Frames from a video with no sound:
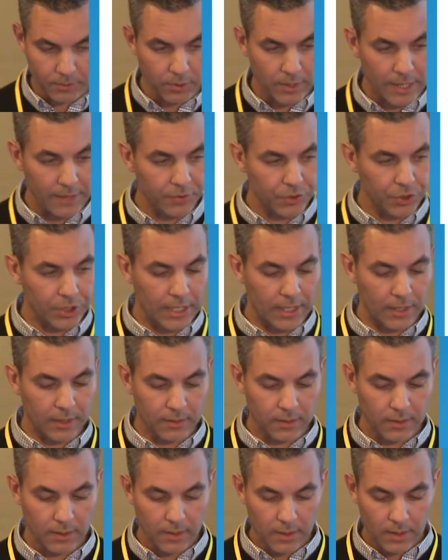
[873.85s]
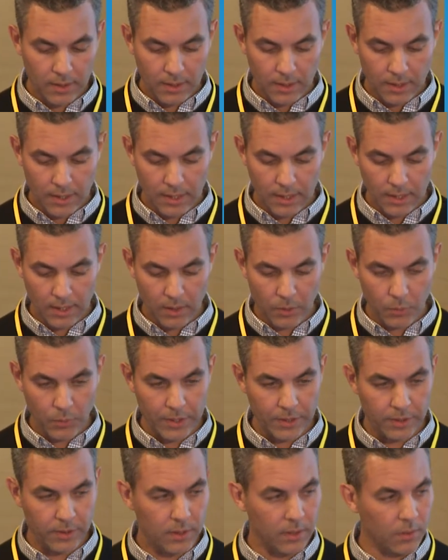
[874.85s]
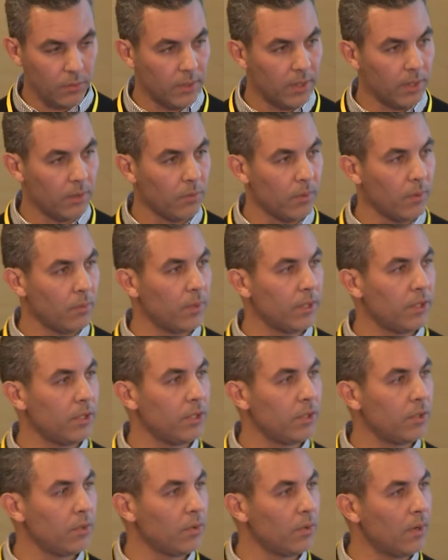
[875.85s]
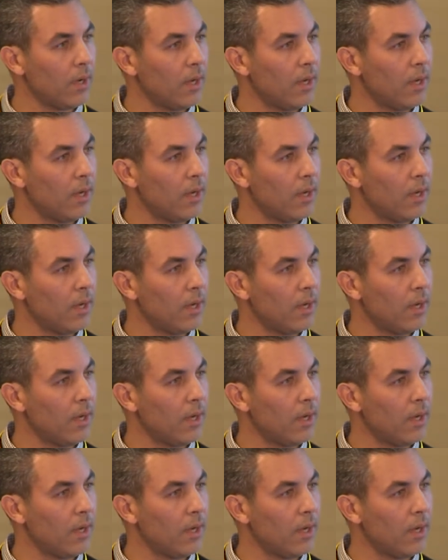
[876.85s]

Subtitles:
So I've shared with you